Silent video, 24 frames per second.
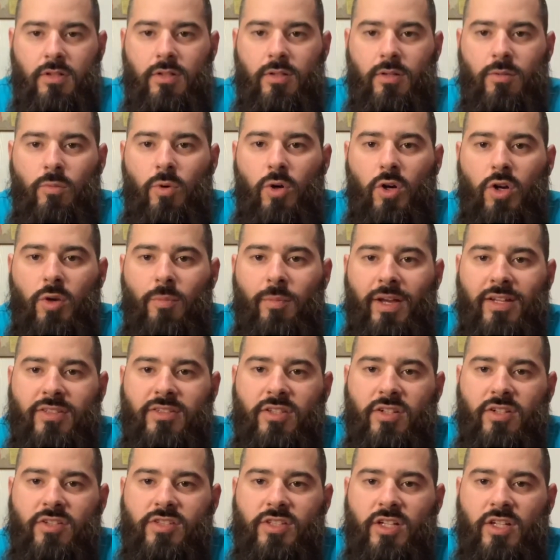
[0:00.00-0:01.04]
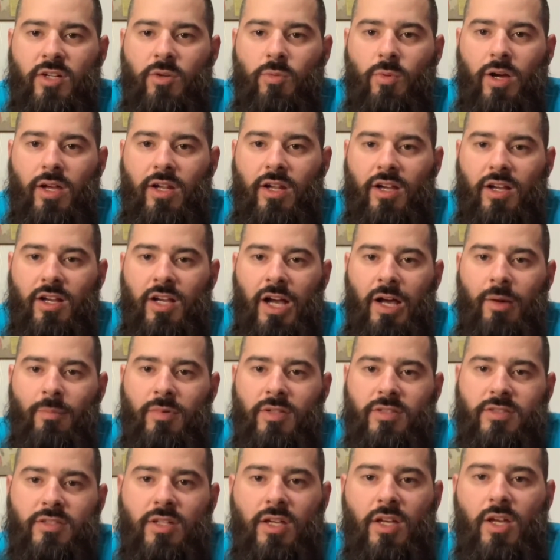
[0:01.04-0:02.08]
Welcome back to the channel, Why Not
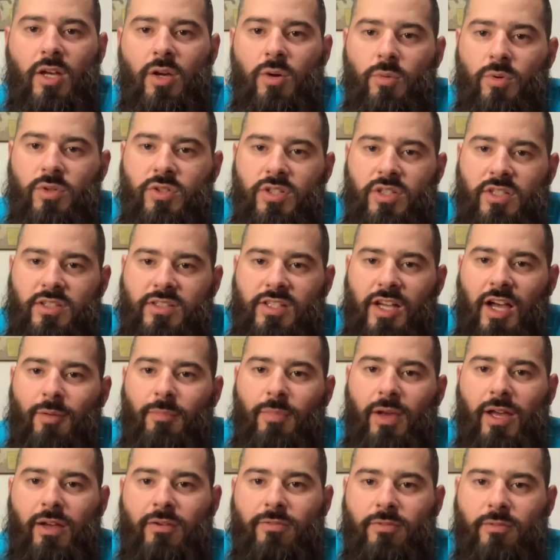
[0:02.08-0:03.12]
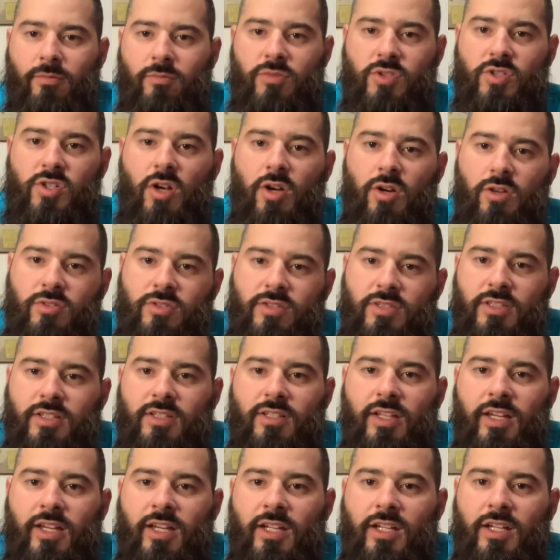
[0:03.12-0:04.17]
Comics. We just got back from Charleston,
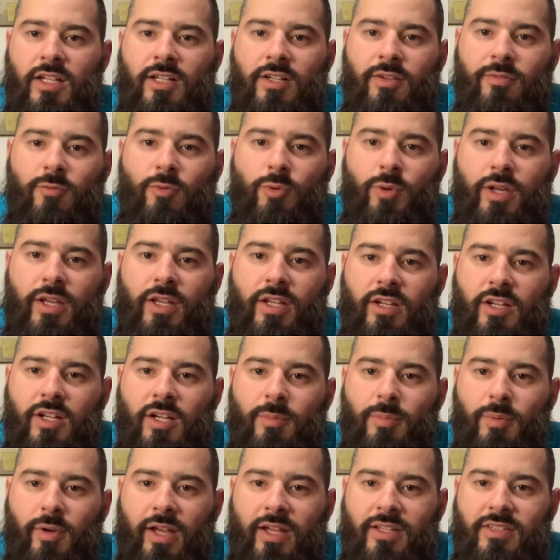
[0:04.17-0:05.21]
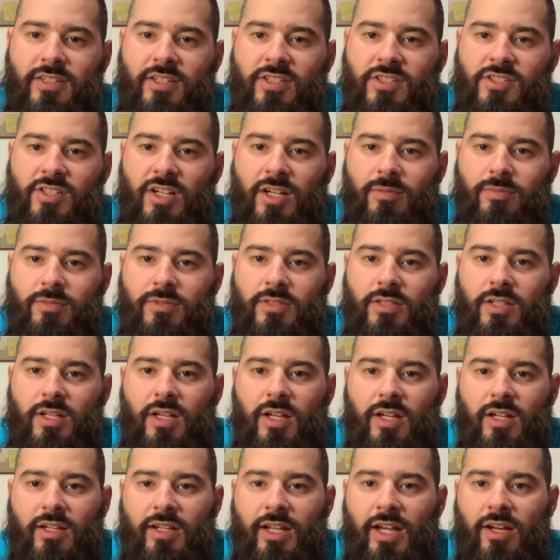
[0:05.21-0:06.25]
and we hit a couple antique shops
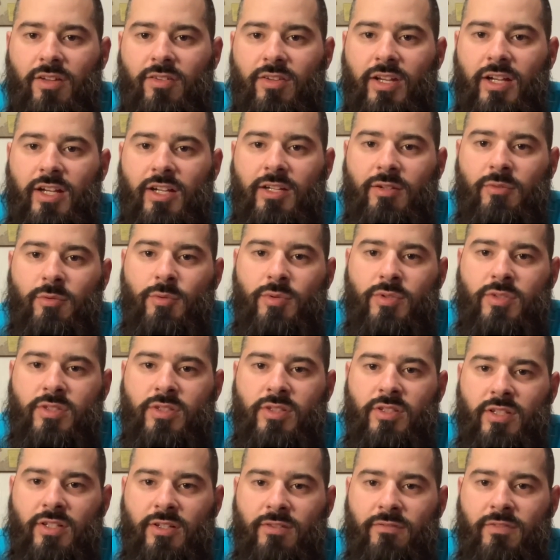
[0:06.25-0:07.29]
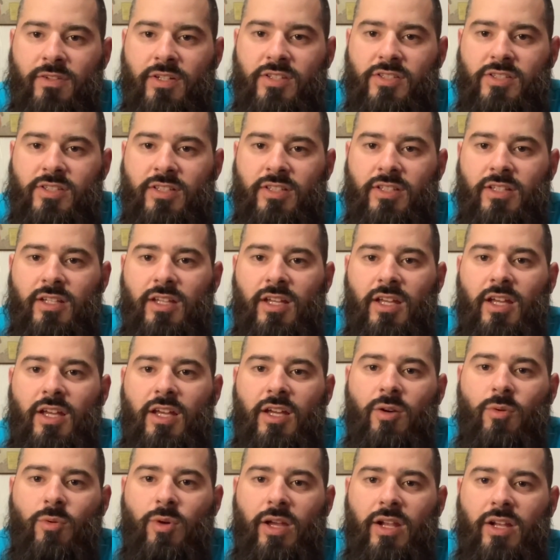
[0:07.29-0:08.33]
down there, and then we went to the convention.
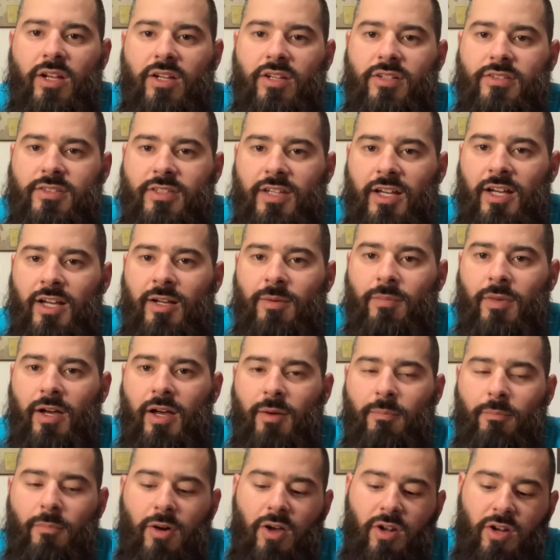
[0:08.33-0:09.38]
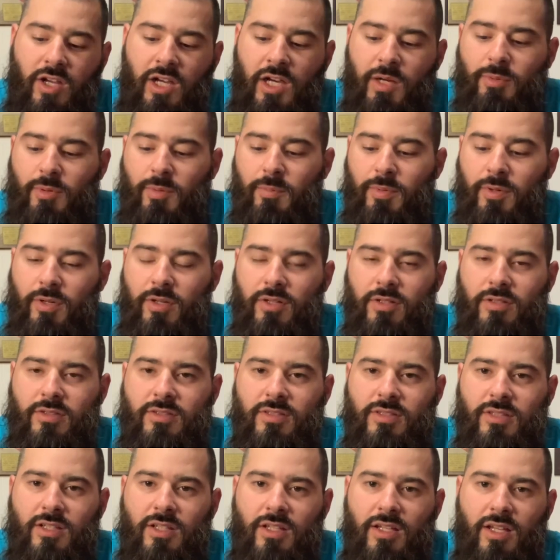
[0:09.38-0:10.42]
We had a good time. I bought a couple
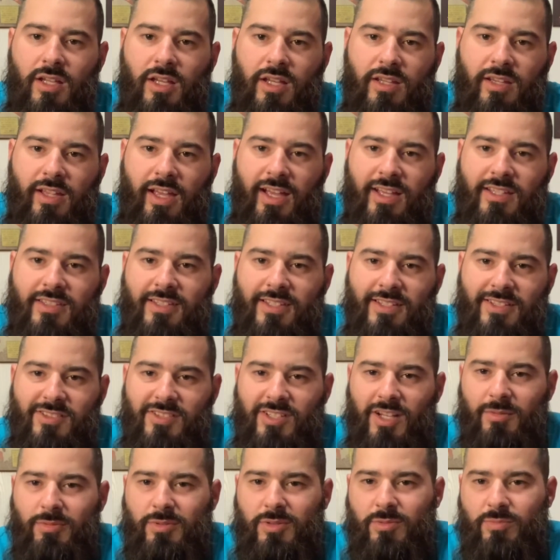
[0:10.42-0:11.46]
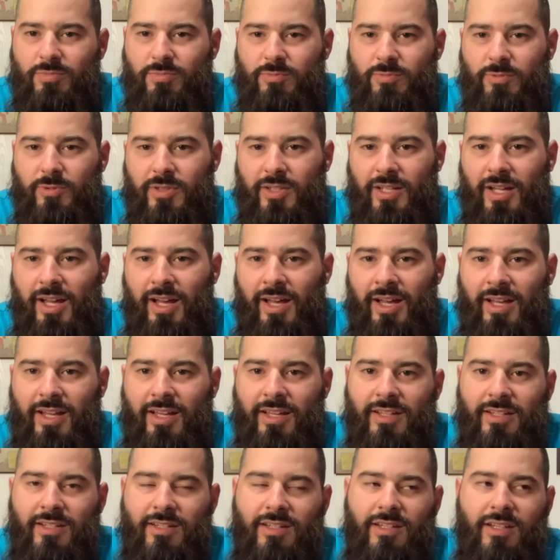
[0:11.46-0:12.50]
books. The antique shops was pretty high,
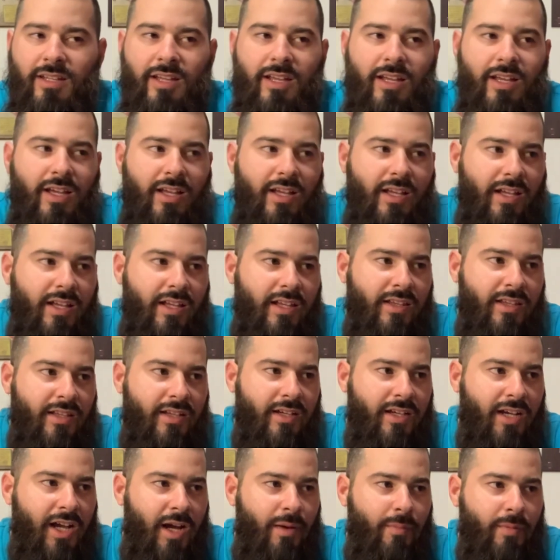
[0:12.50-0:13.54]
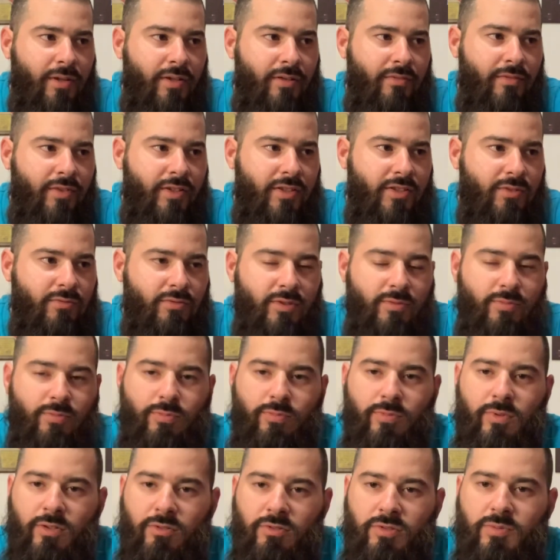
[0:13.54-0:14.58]
and the comic convention
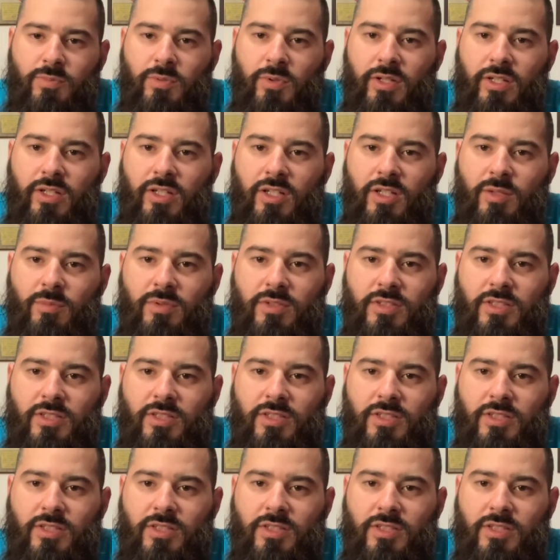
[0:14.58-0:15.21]
was pretty good, but